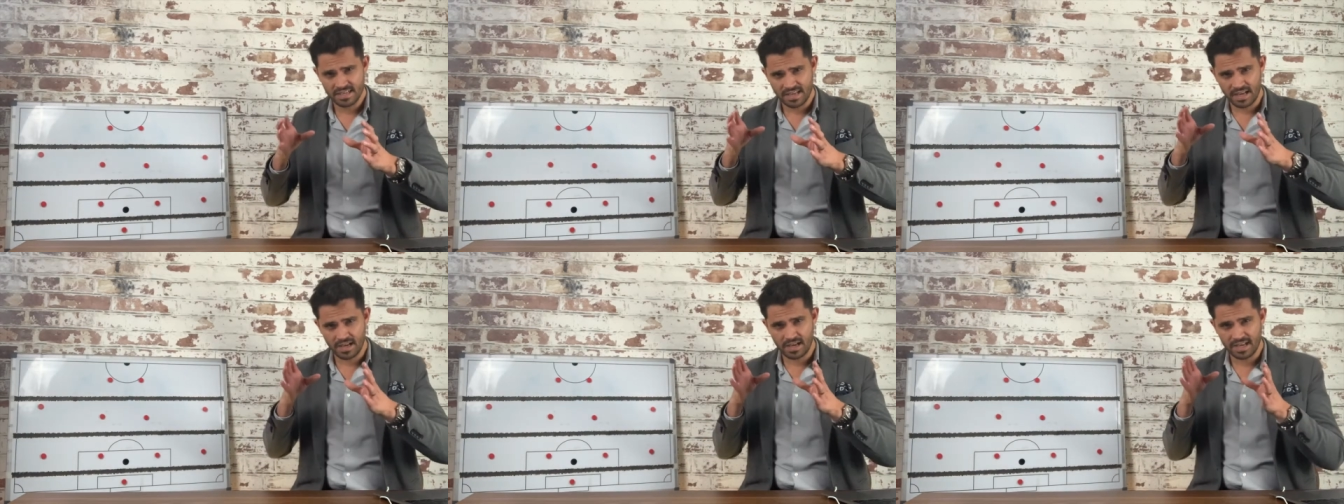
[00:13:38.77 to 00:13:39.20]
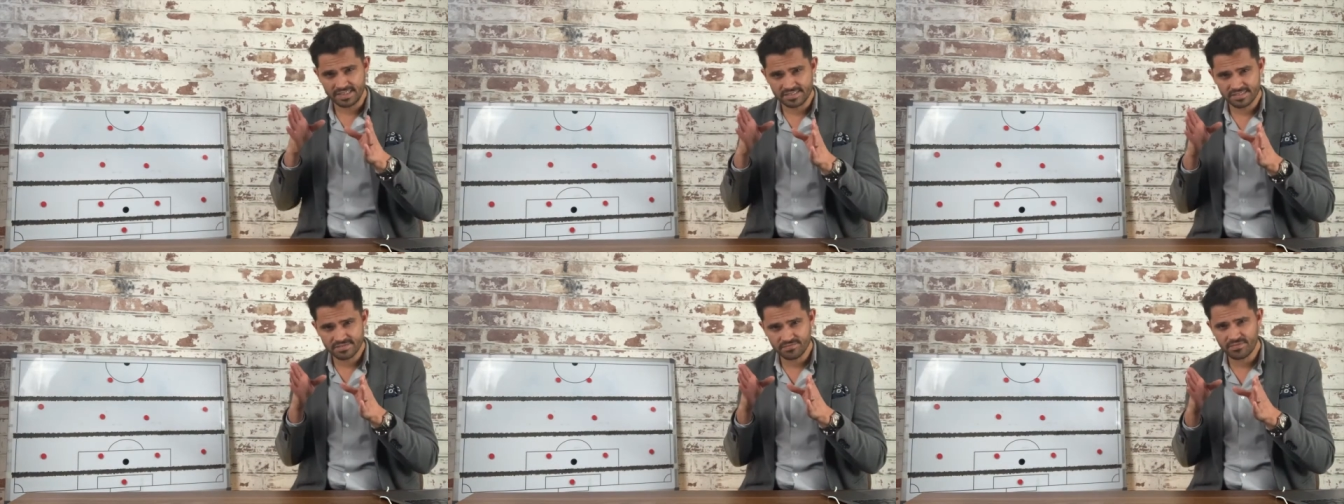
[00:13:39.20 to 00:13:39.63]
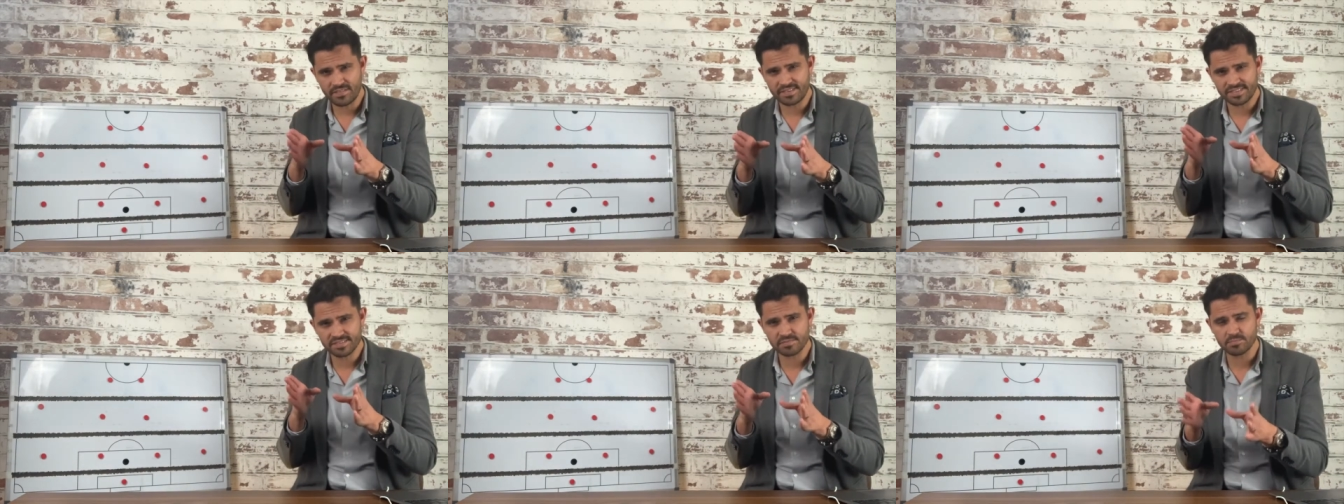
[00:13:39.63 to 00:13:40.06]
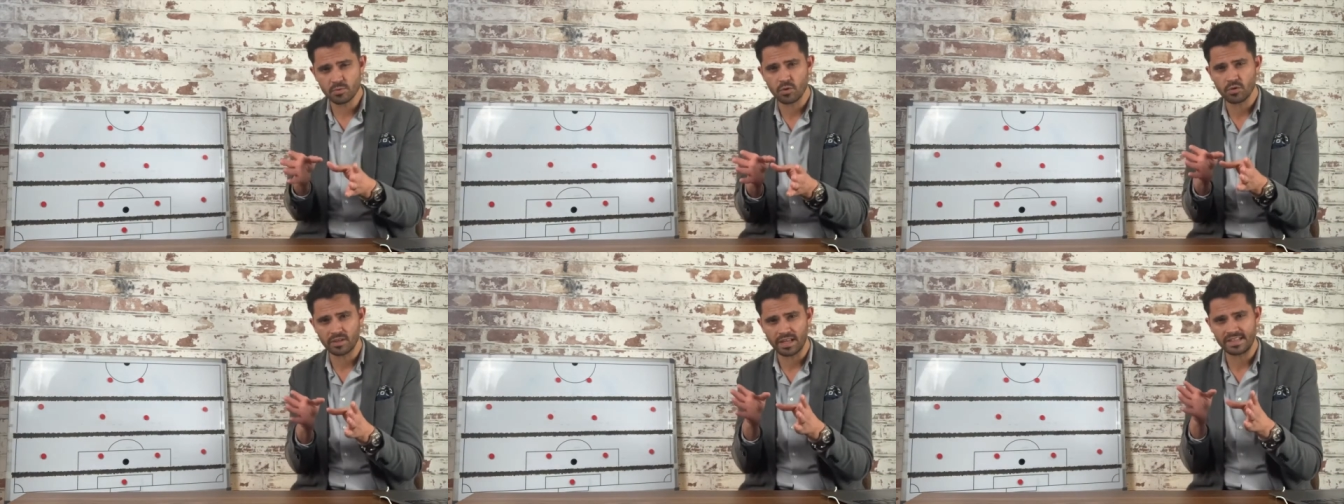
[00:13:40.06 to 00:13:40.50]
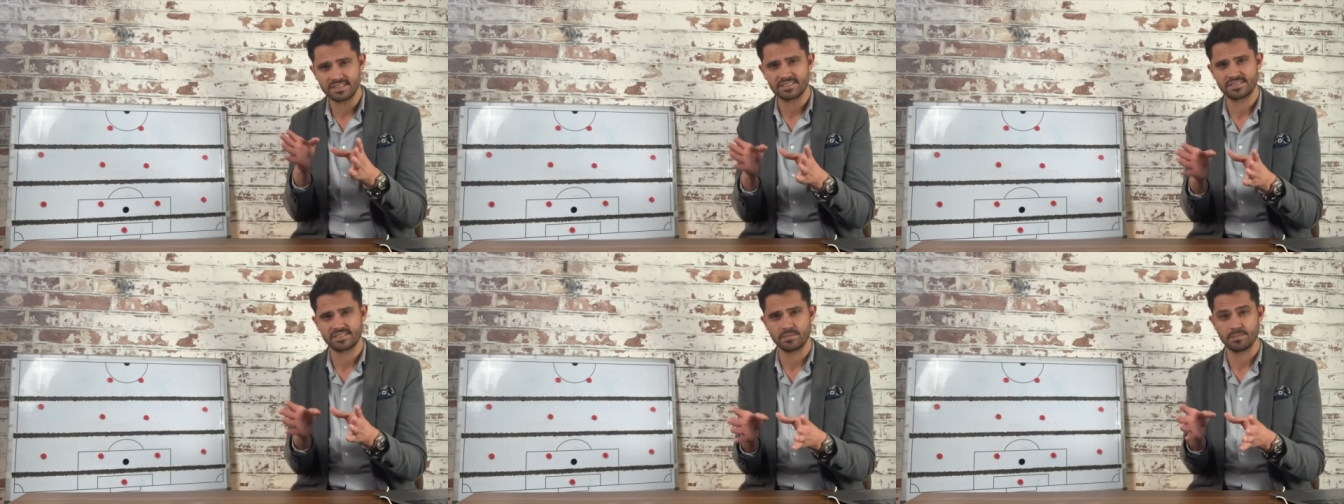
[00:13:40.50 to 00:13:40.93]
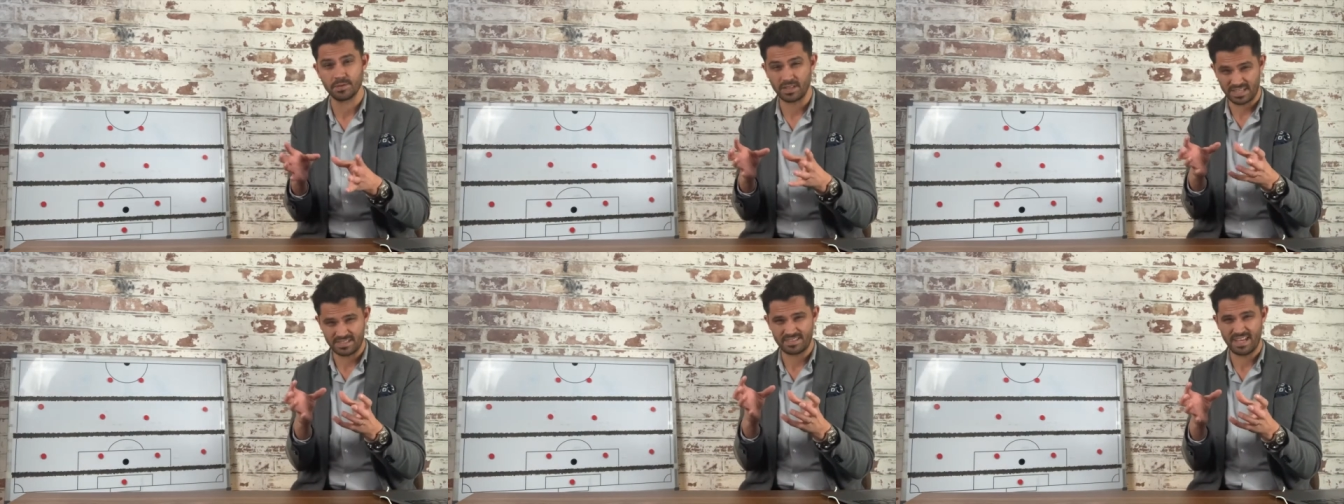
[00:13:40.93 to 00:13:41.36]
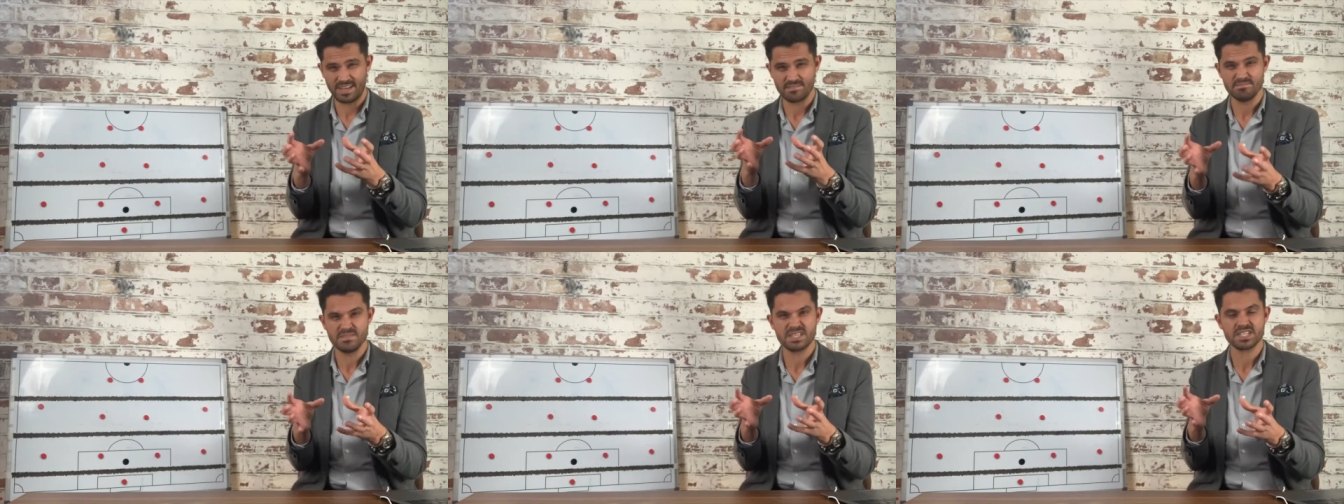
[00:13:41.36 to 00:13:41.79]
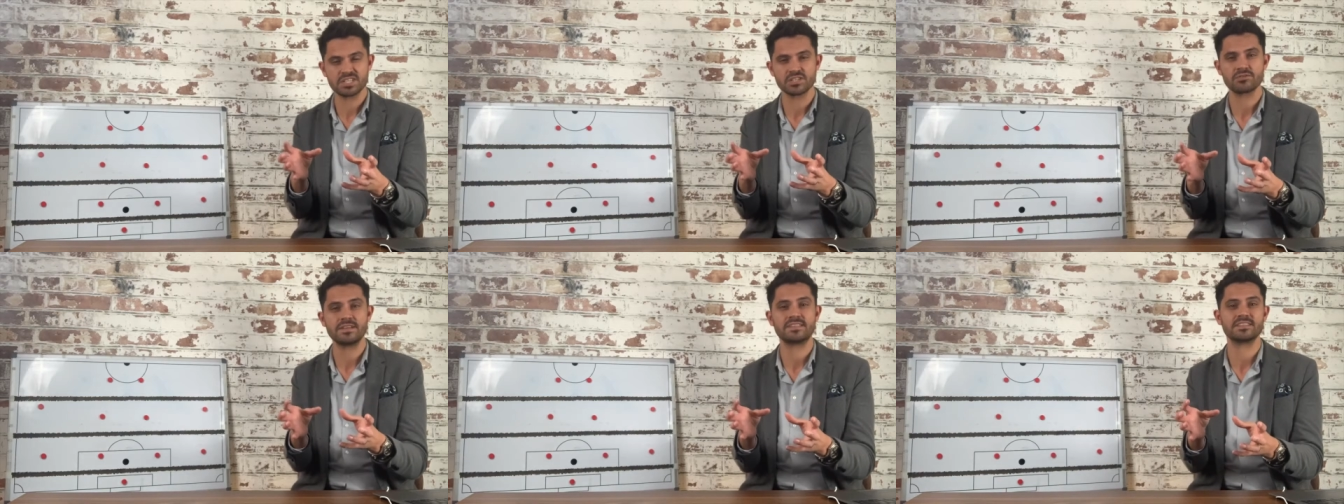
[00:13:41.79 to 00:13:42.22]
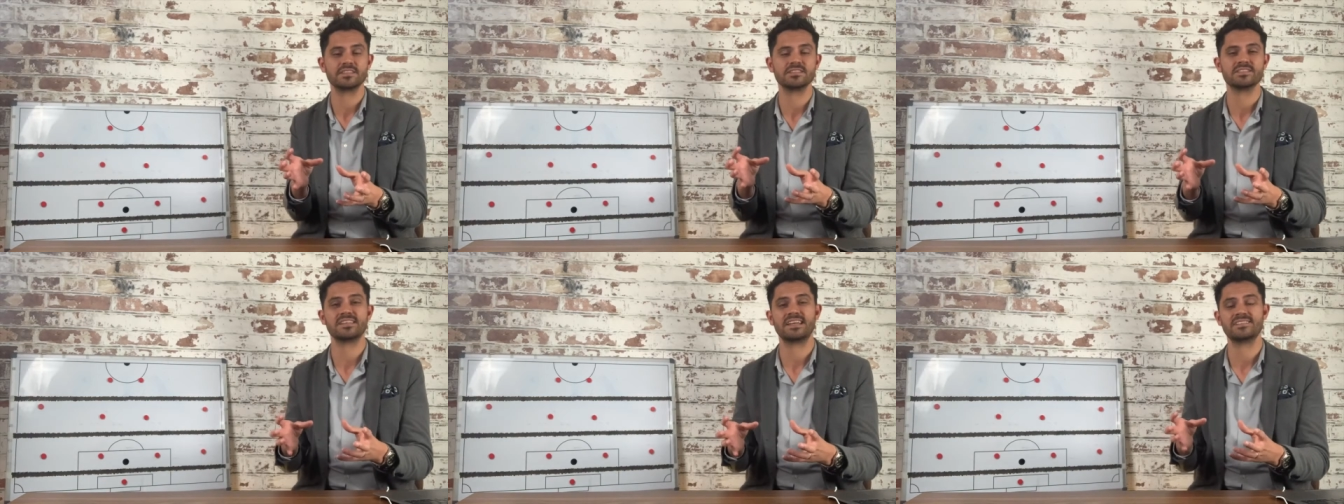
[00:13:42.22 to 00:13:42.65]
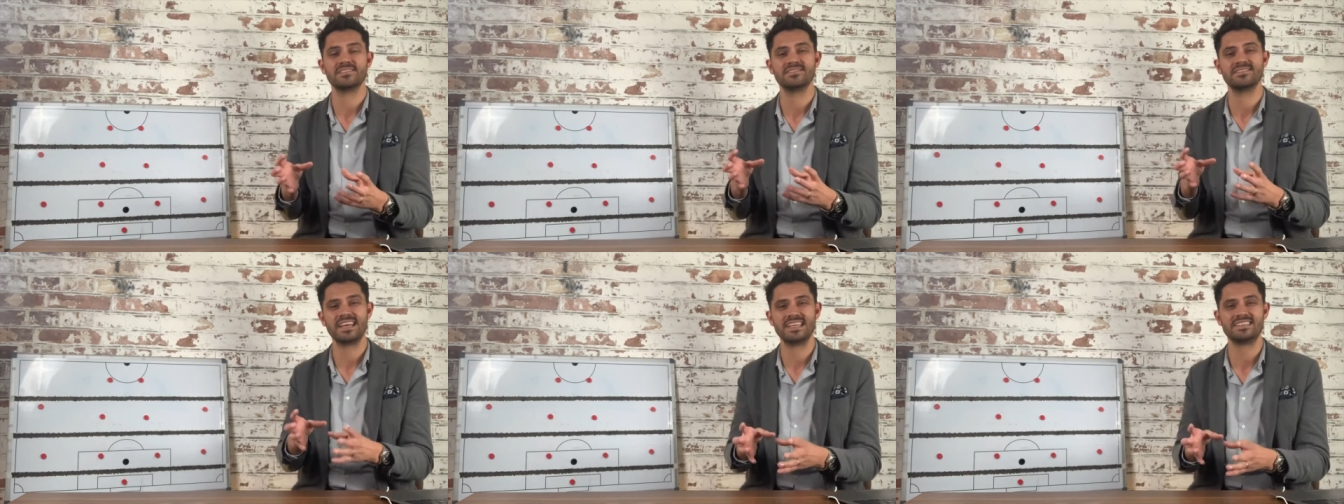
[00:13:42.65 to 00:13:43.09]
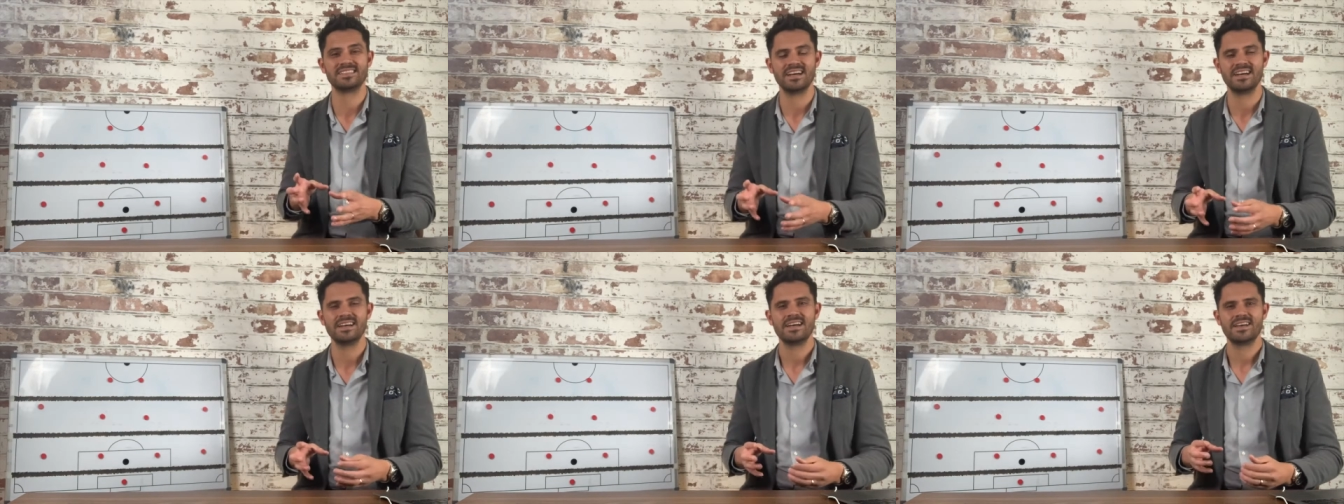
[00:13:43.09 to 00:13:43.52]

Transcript: a very small and simple and mission critical set of data